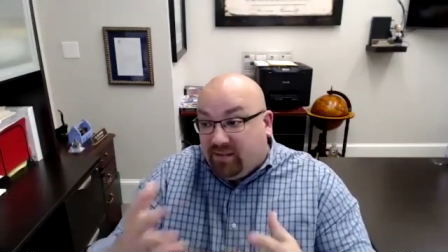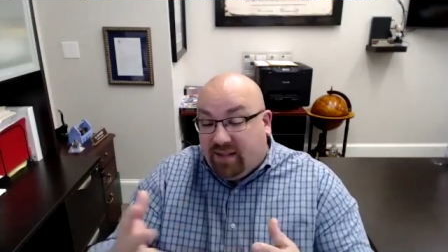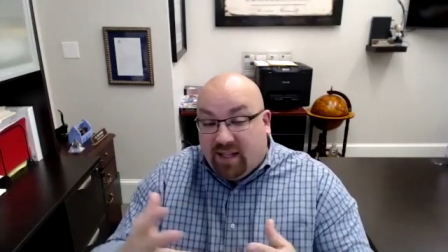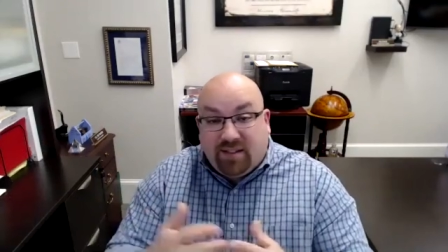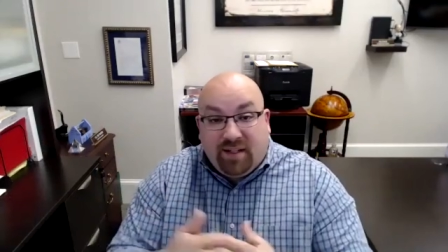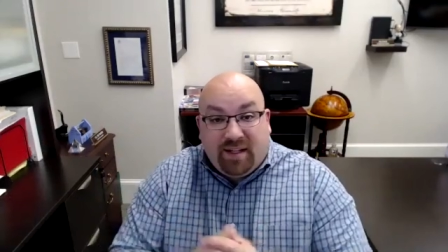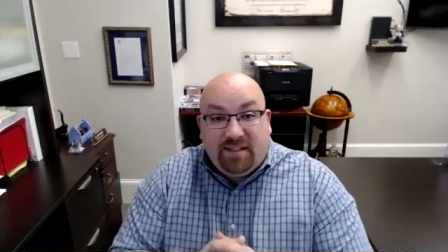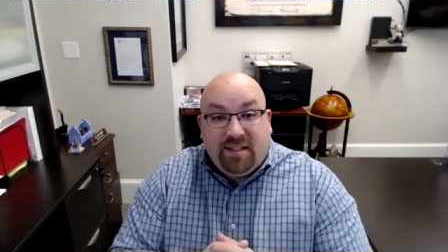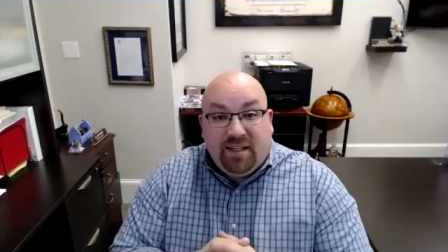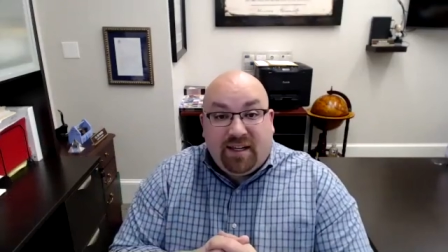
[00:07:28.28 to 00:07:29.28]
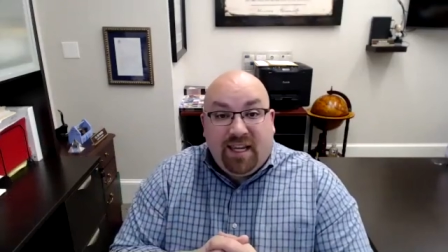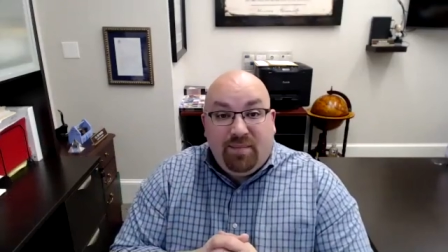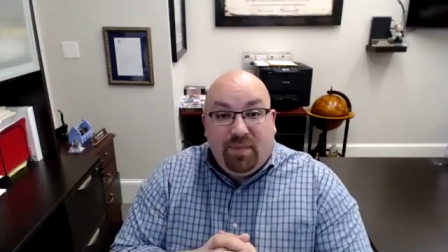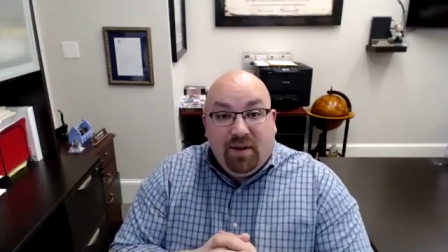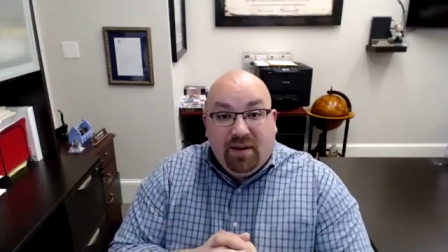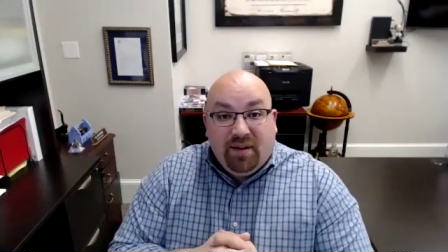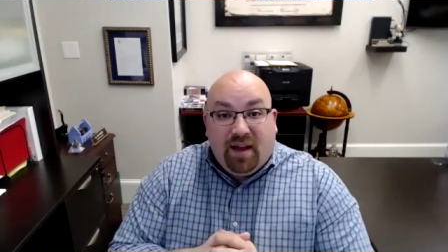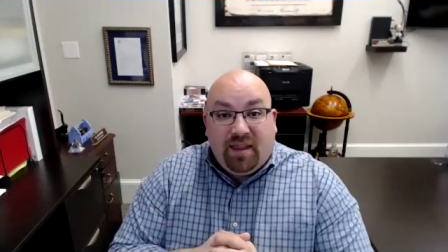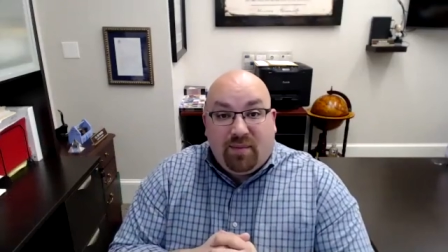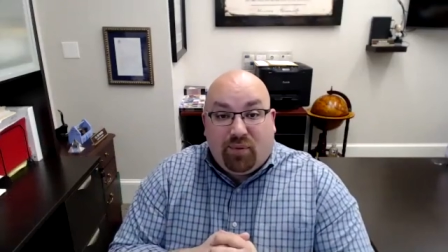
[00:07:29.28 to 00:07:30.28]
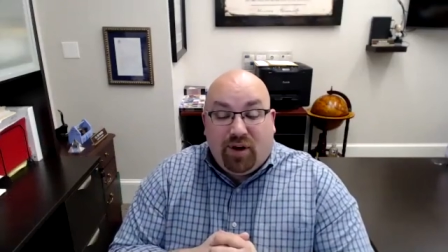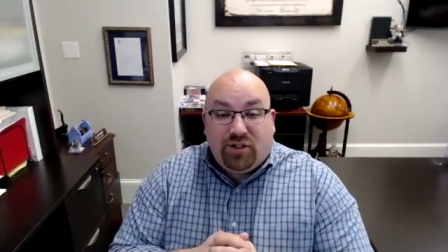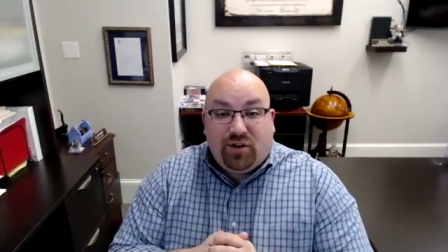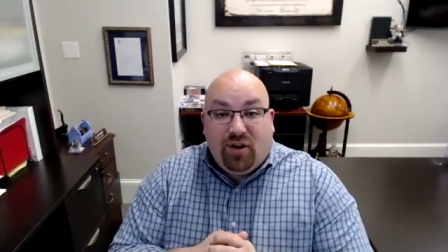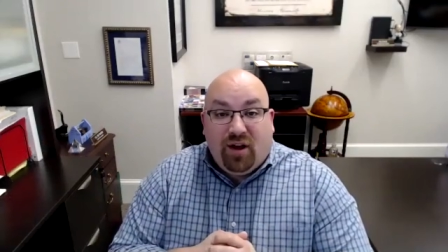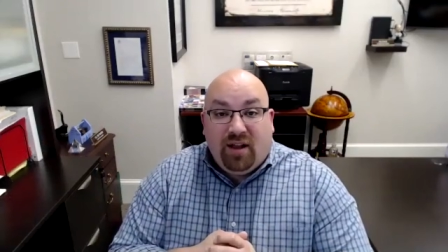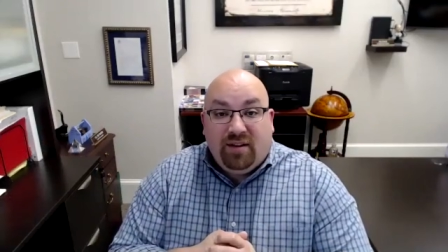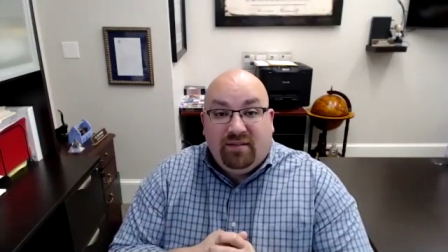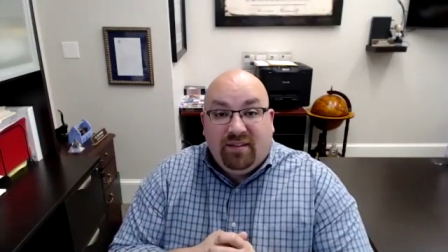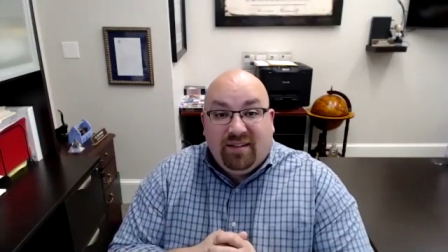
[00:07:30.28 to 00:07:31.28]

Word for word: that's going to continue to keep i think pressure on